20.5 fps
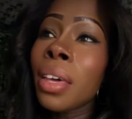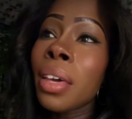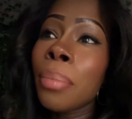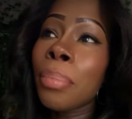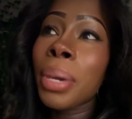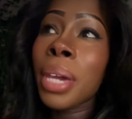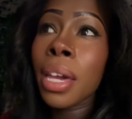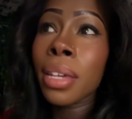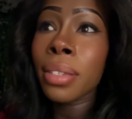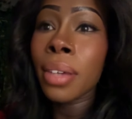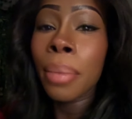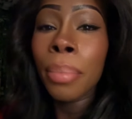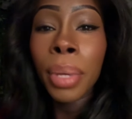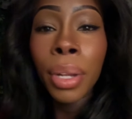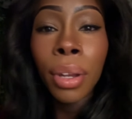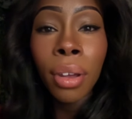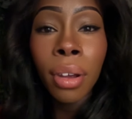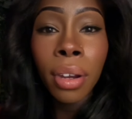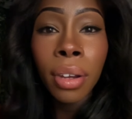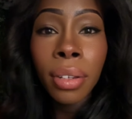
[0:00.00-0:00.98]
Because I'm a
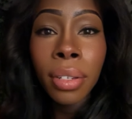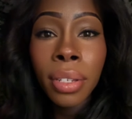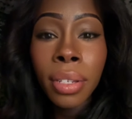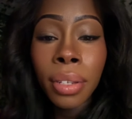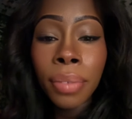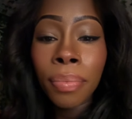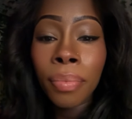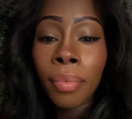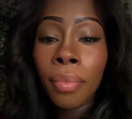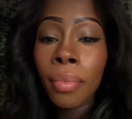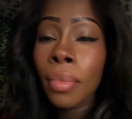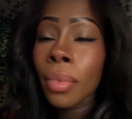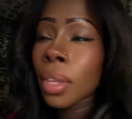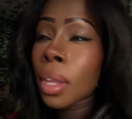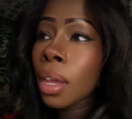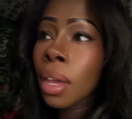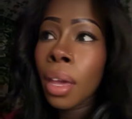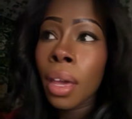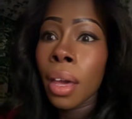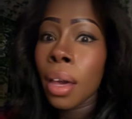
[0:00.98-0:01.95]
nurse,
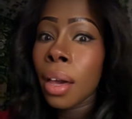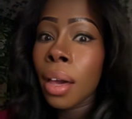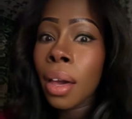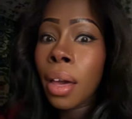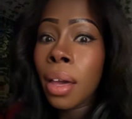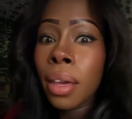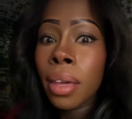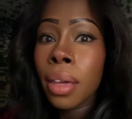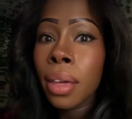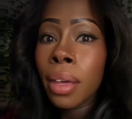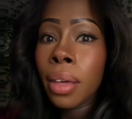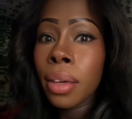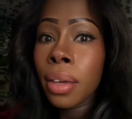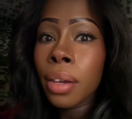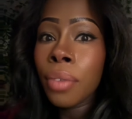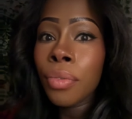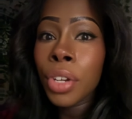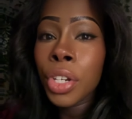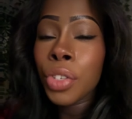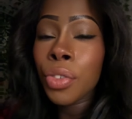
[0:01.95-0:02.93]
I can't
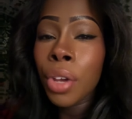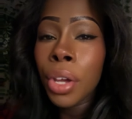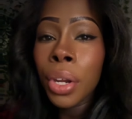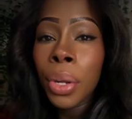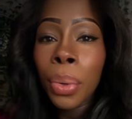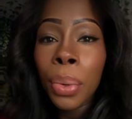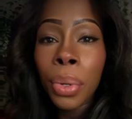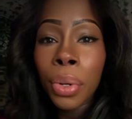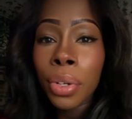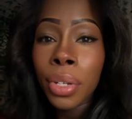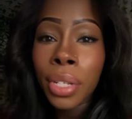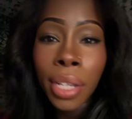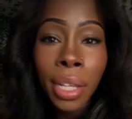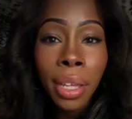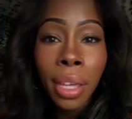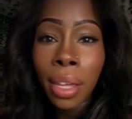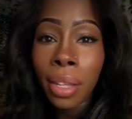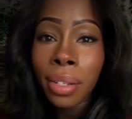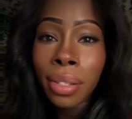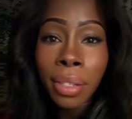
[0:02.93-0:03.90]
get restraining orders
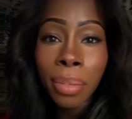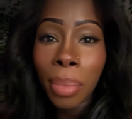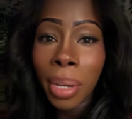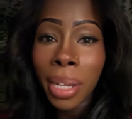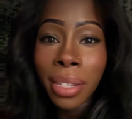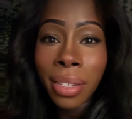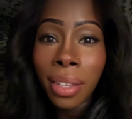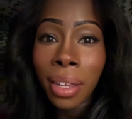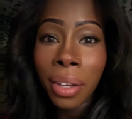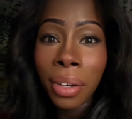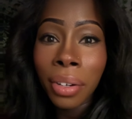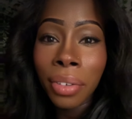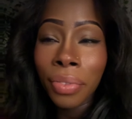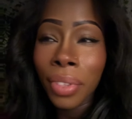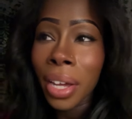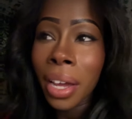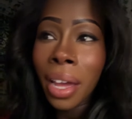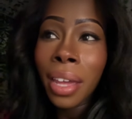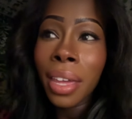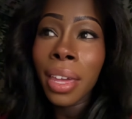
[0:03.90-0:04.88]
against myself.
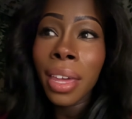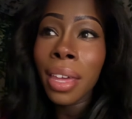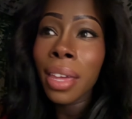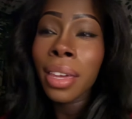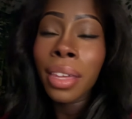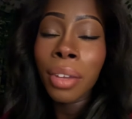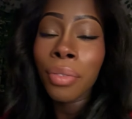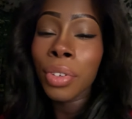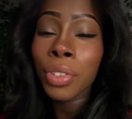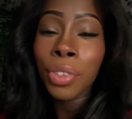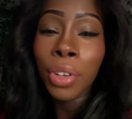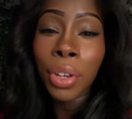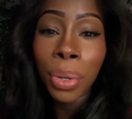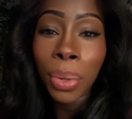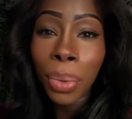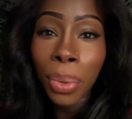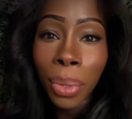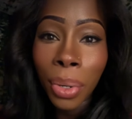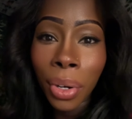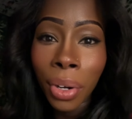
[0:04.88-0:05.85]
Like, I can't get a restraining
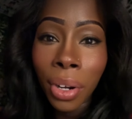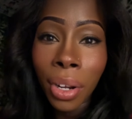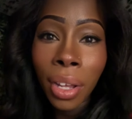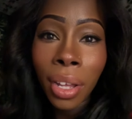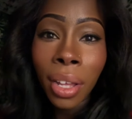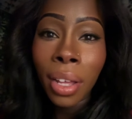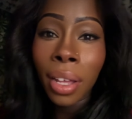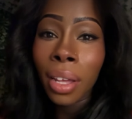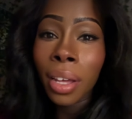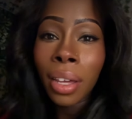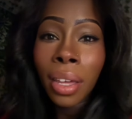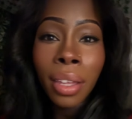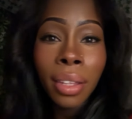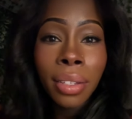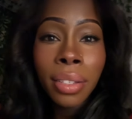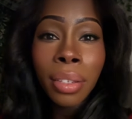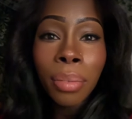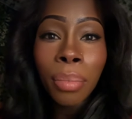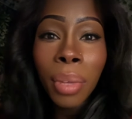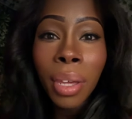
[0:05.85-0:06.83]
order
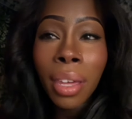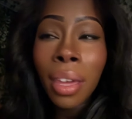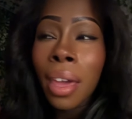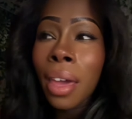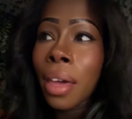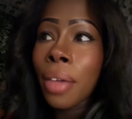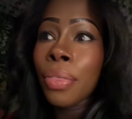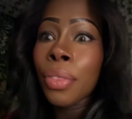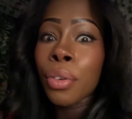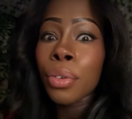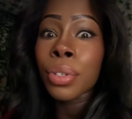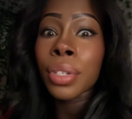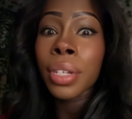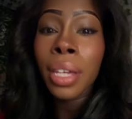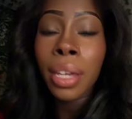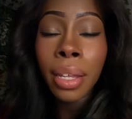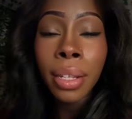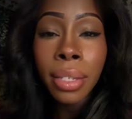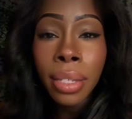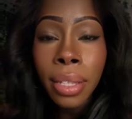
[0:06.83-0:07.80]
against me, and there's
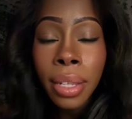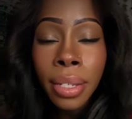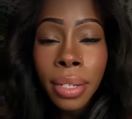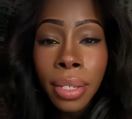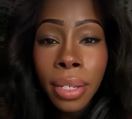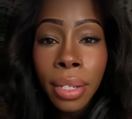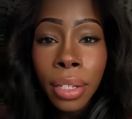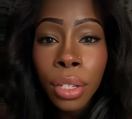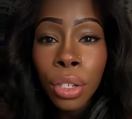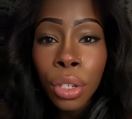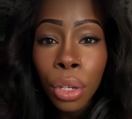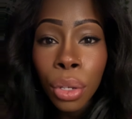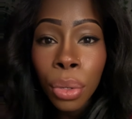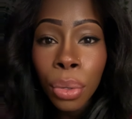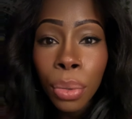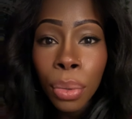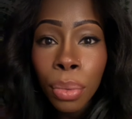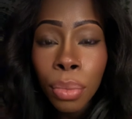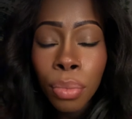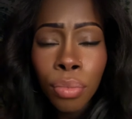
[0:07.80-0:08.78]
kids listed
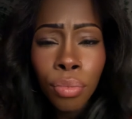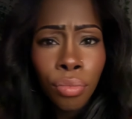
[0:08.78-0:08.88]
too.